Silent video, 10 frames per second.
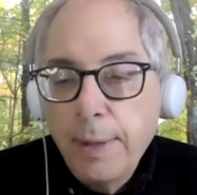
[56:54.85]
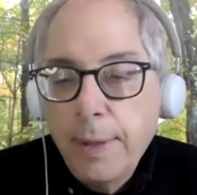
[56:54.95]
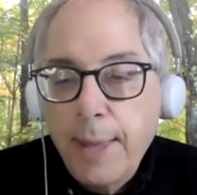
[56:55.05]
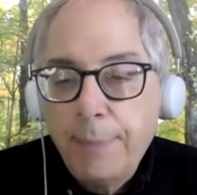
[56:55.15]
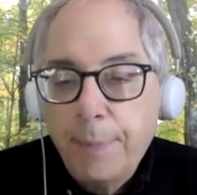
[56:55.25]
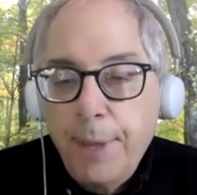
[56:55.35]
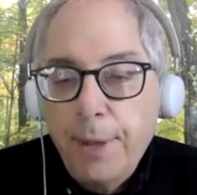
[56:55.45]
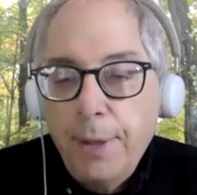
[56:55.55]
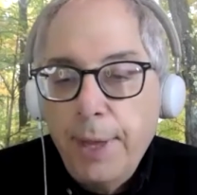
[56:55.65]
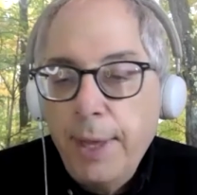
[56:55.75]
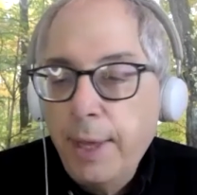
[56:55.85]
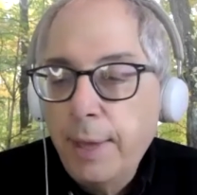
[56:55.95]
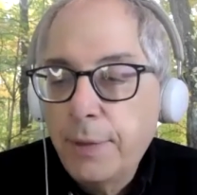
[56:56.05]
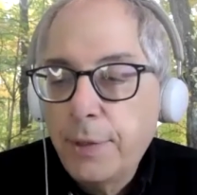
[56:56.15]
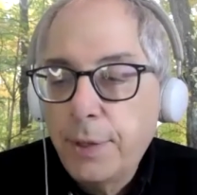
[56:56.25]
kept appealing
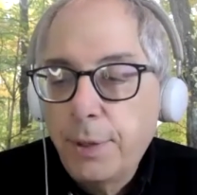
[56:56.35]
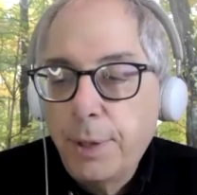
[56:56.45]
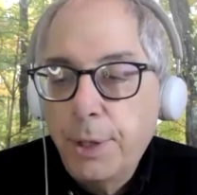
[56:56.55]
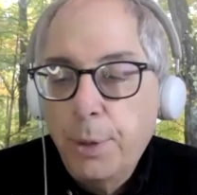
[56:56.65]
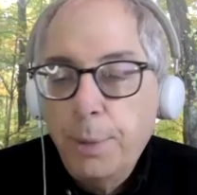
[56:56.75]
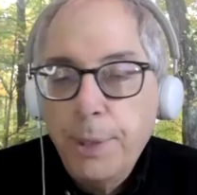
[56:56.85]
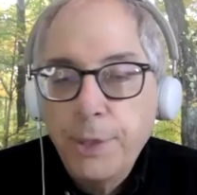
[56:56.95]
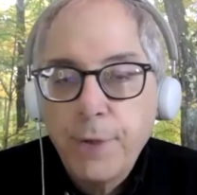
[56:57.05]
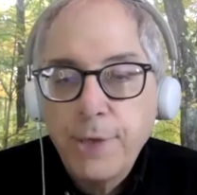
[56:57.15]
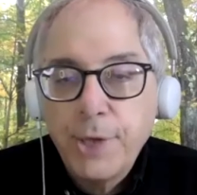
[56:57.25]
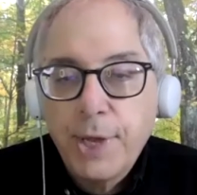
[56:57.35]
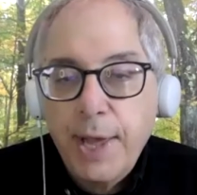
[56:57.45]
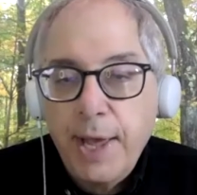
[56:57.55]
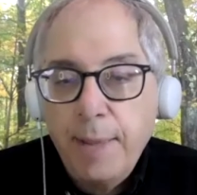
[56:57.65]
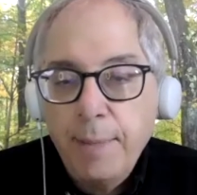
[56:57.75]
until a new administration
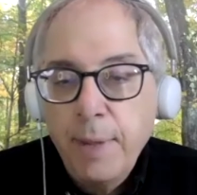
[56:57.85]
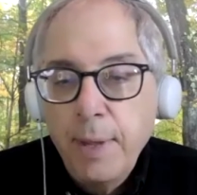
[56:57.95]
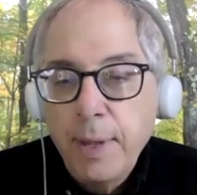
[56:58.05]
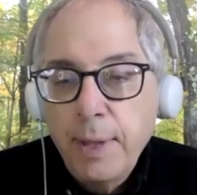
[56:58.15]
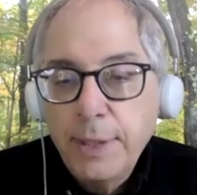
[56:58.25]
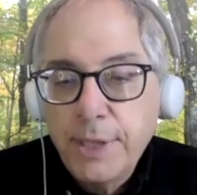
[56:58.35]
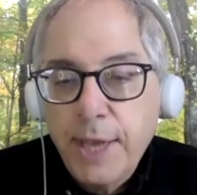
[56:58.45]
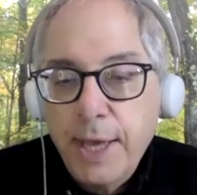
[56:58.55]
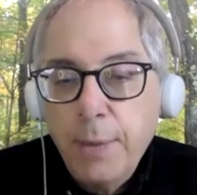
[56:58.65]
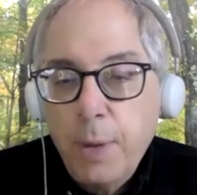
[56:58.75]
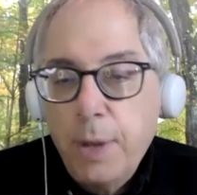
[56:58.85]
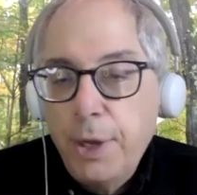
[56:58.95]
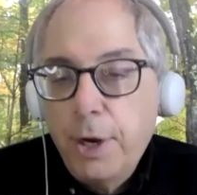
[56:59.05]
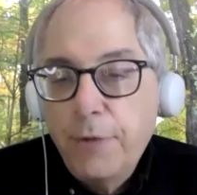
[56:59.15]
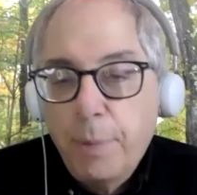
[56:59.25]
came and said, well, you
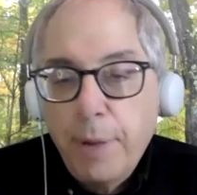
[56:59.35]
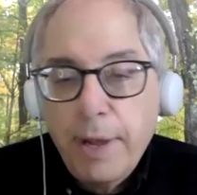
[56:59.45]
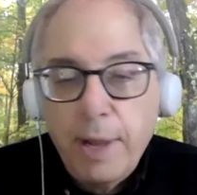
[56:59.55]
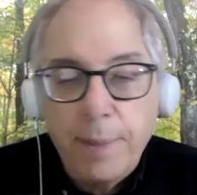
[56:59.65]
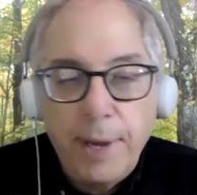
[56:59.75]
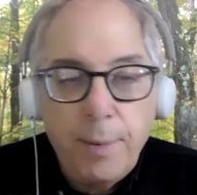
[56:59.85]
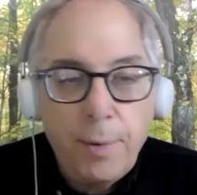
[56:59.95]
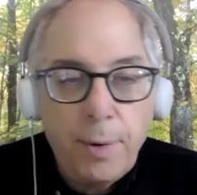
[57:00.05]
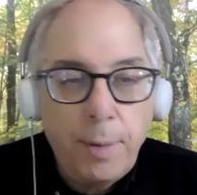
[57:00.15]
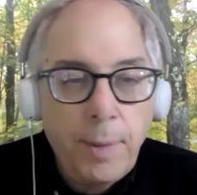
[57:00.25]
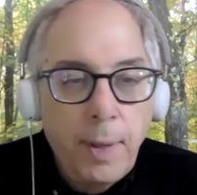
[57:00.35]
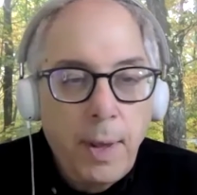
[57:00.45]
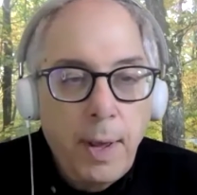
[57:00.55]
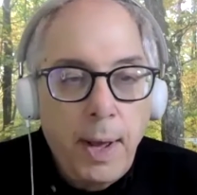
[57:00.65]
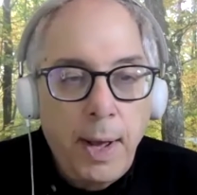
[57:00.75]
don't have to break up anymore.
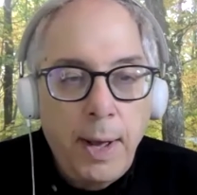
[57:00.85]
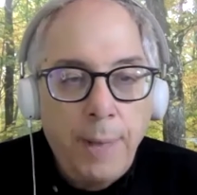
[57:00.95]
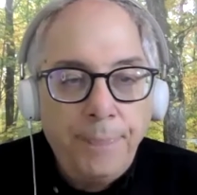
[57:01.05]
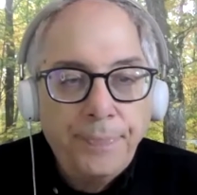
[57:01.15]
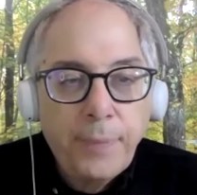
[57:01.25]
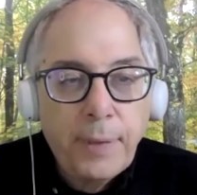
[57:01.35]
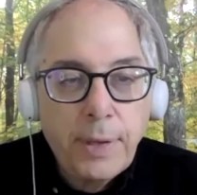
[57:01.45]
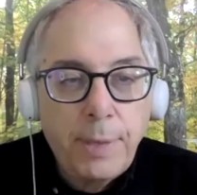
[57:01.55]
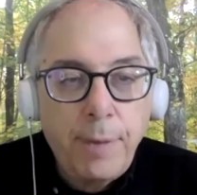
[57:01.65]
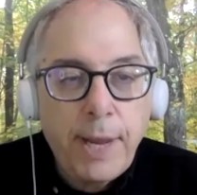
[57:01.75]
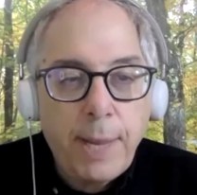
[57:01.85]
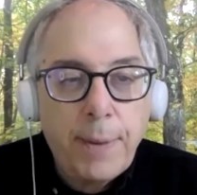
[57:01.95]
Um, to break up a